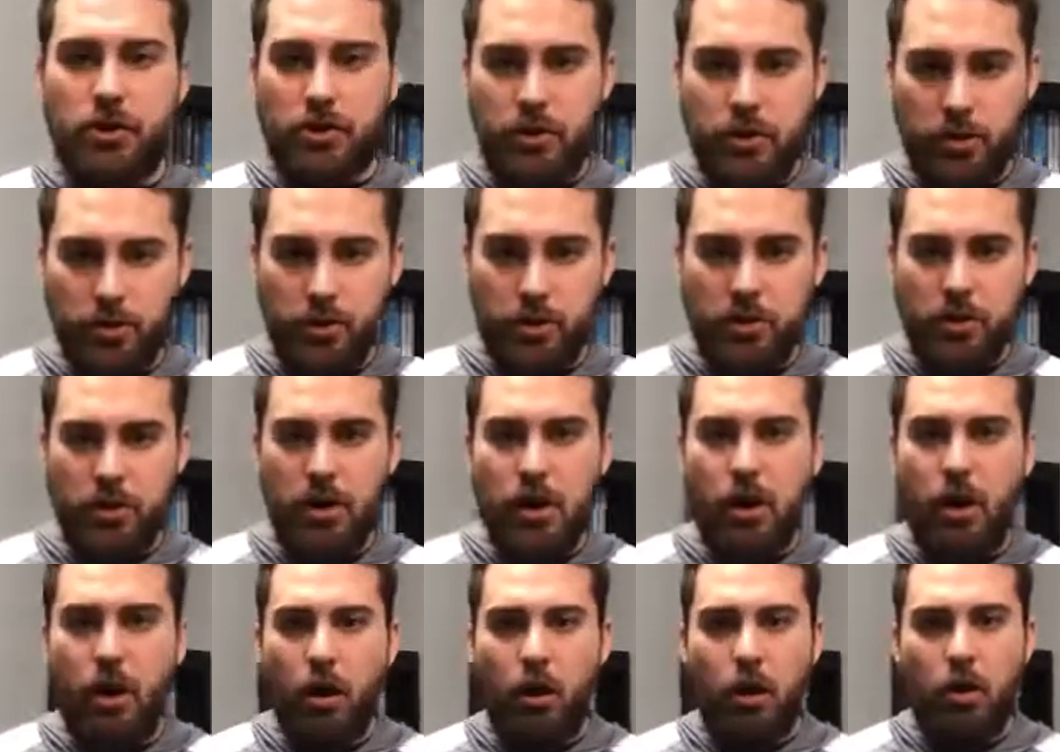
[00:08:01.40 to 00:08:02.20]
hurdle
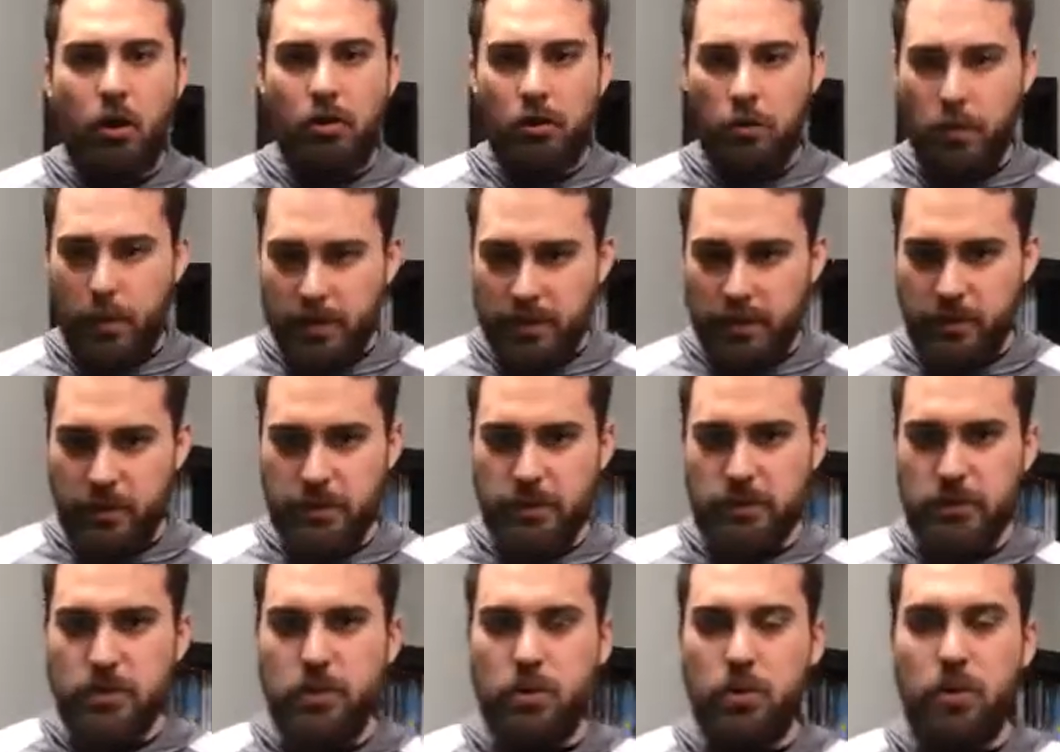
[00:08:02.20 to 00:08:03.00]
all the way through
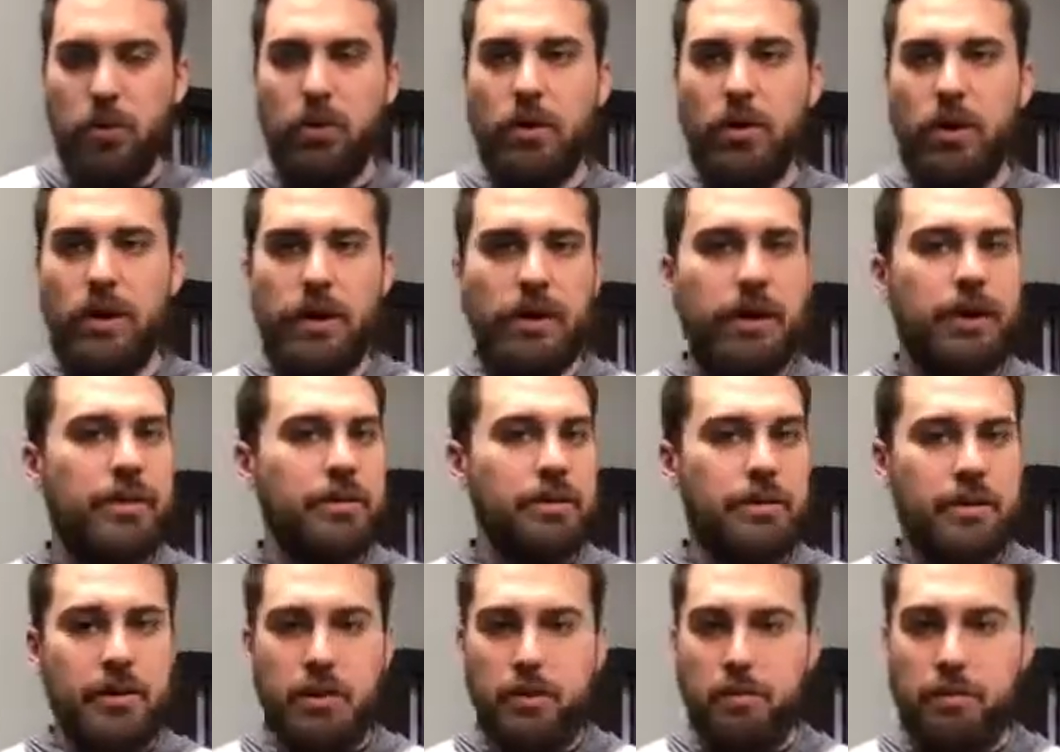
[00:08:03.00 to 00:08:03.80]
school
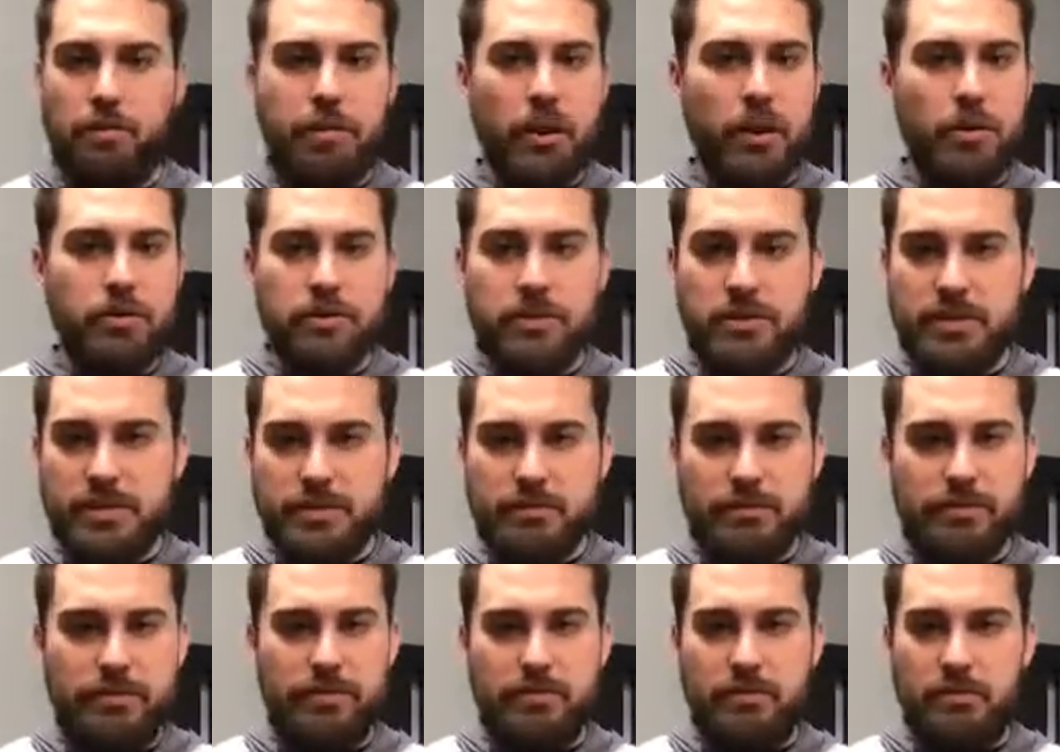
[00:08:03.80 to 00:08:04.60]
and post
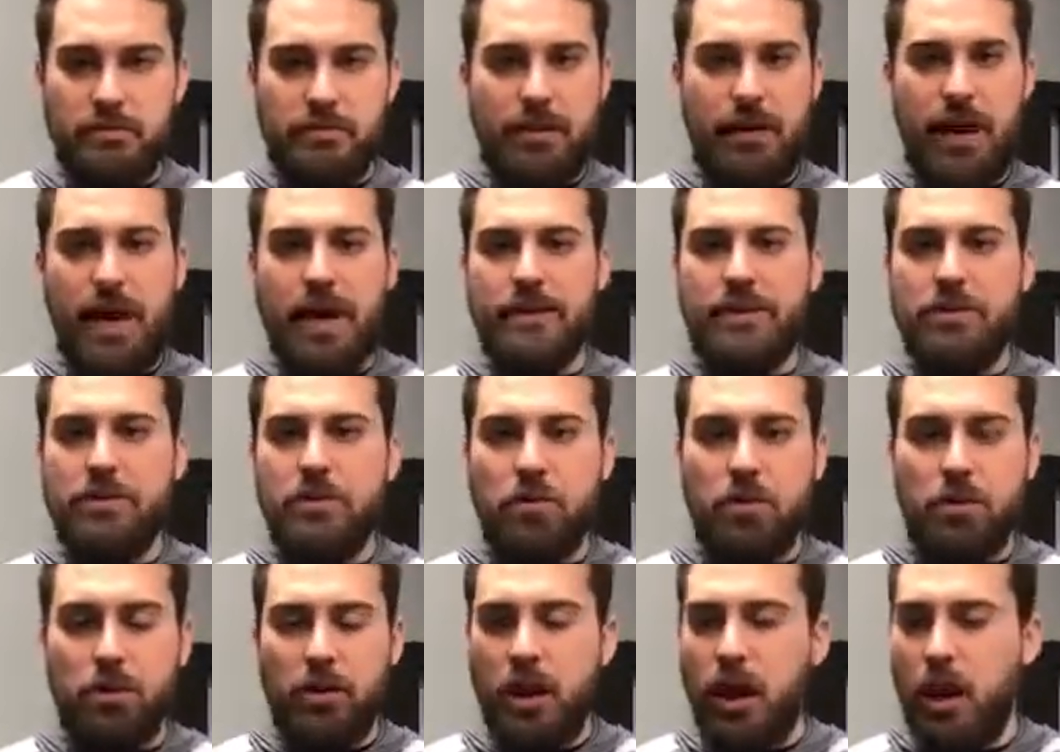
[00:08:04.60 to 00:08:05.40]
high
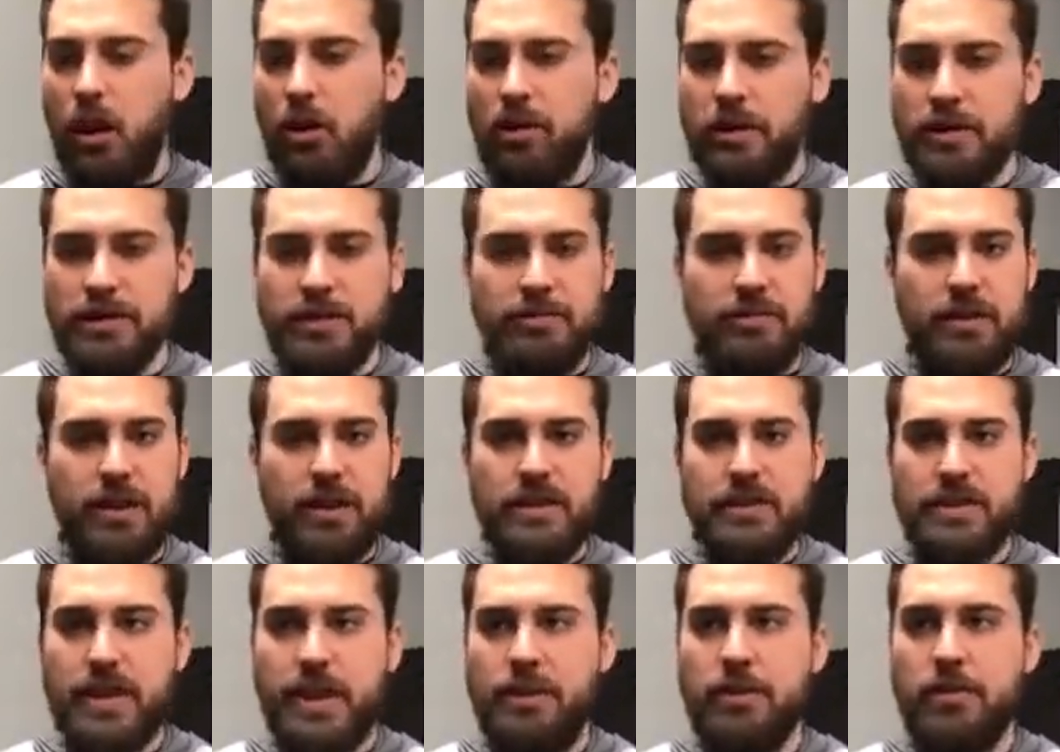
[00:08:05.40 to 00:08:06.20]
school, college, if they
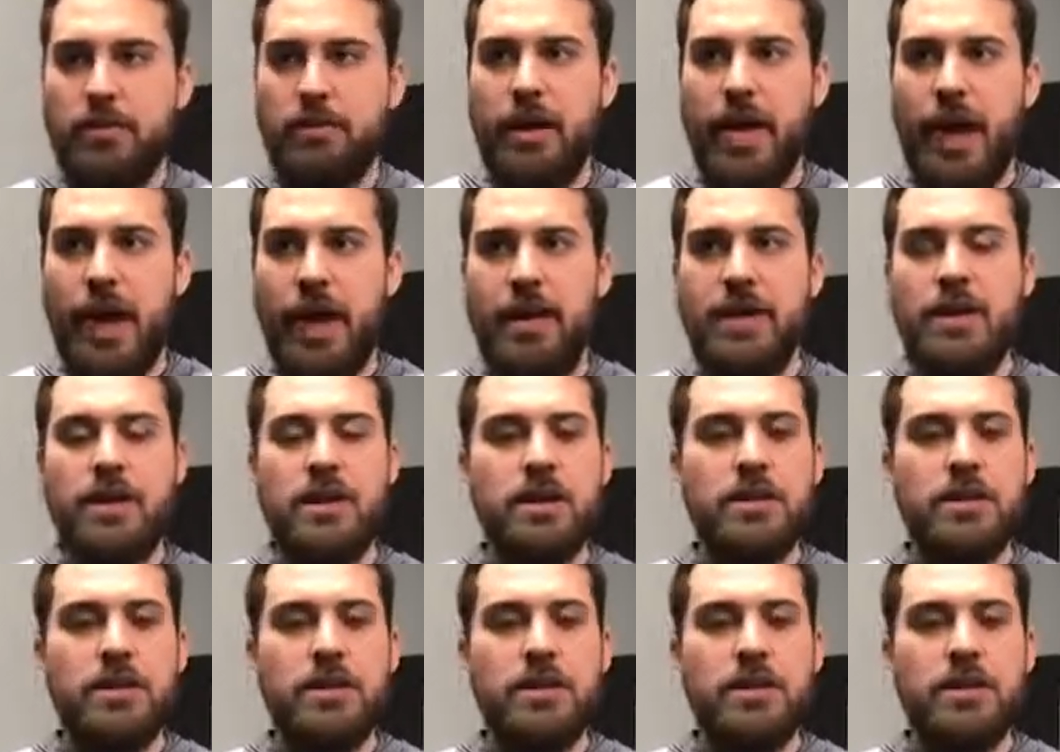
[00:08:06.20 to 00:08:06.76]
decide to do that.